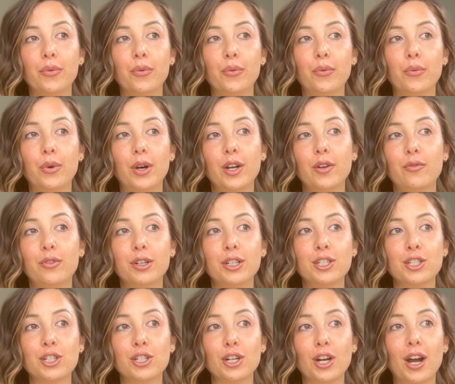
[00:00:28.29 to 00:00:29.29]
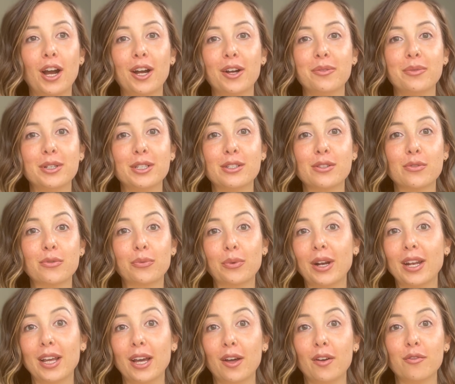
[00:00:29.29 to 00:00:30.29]
One of which I was
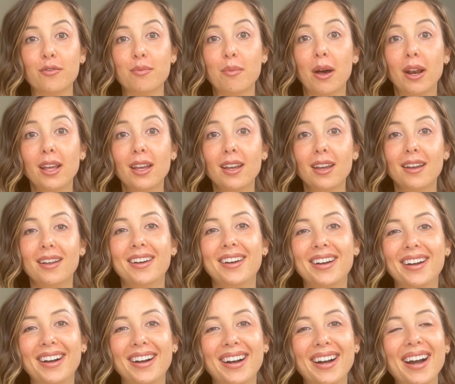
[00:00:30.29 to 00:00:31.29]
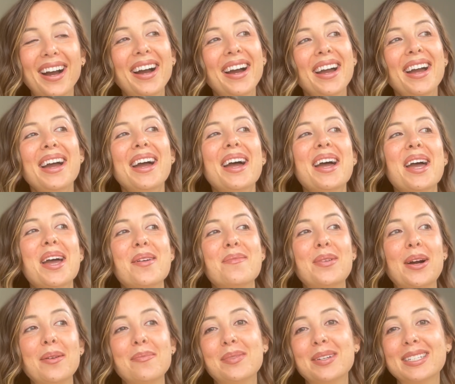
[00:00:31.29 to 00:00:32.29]
running out of money and
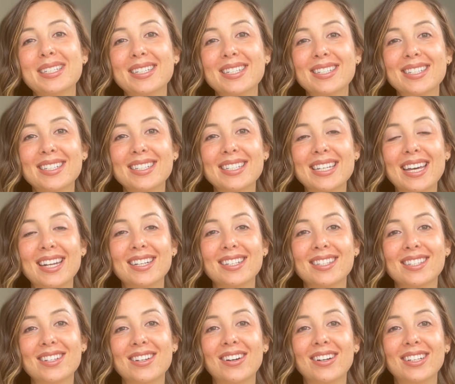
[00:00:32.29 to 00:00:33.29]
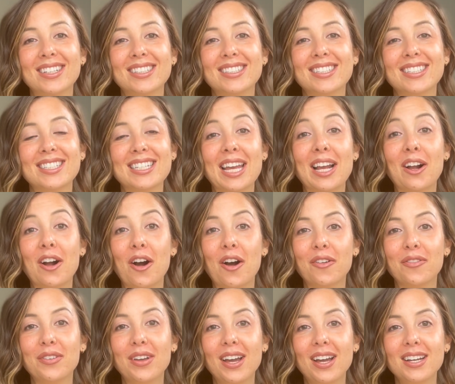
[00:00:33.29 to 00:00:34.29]
my businesses hadn't started to take
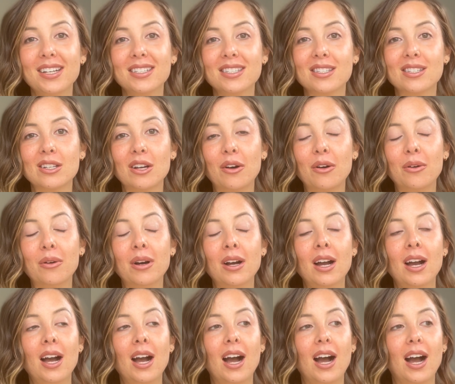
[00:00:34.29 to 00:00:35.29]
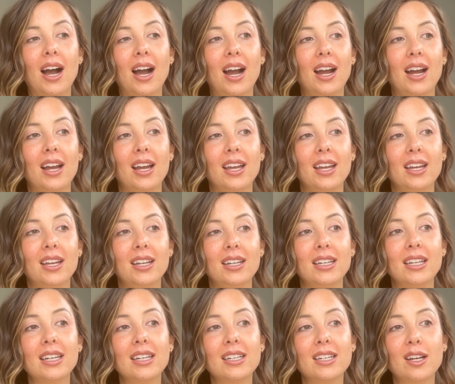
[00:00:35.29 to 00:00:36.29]
off yet. So I
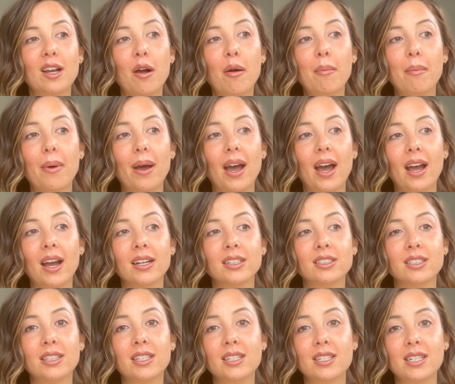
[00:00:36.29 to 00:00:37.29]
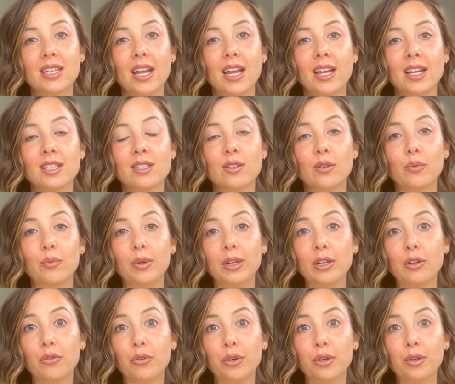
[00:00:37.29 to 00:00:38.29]
needed to come back to the States,
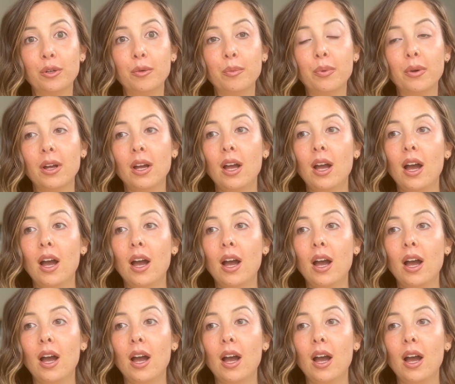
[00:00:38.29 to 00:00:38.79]
regroup.